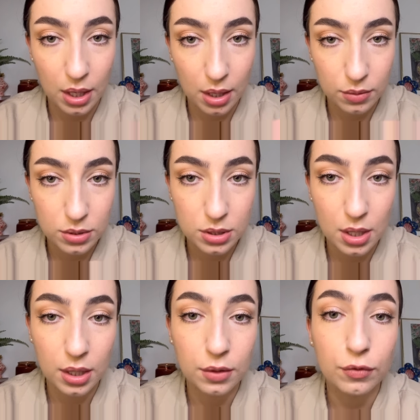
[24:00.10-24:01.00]

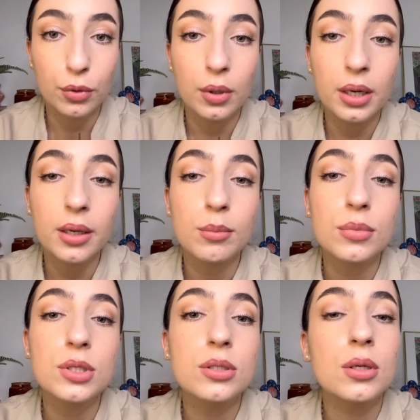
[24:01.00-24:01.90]
outside of your
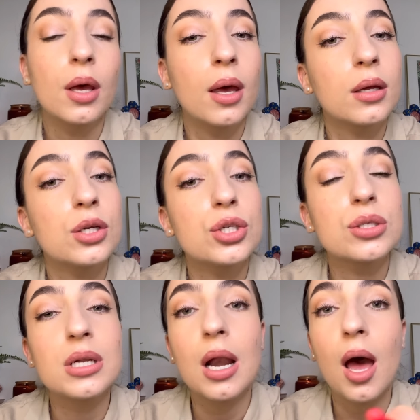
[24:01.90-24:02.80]
lips and
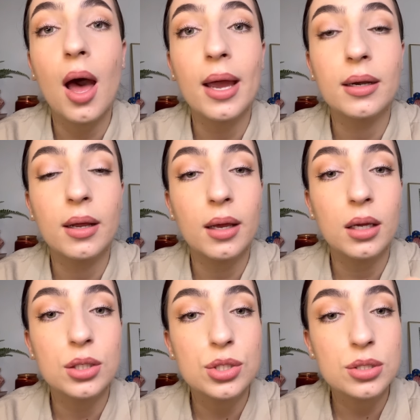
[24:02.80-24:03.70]
just line
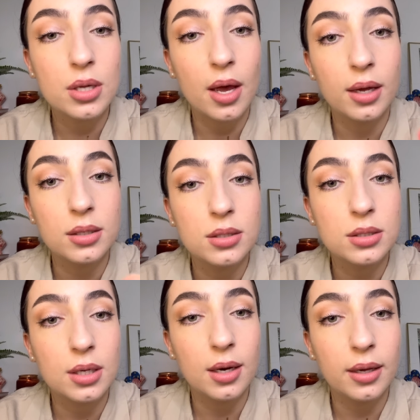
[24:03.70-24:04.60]
each side,
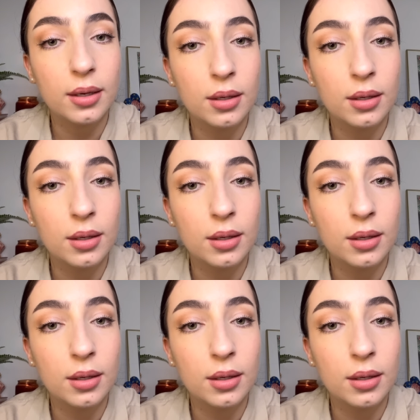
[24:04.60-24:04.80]
darling.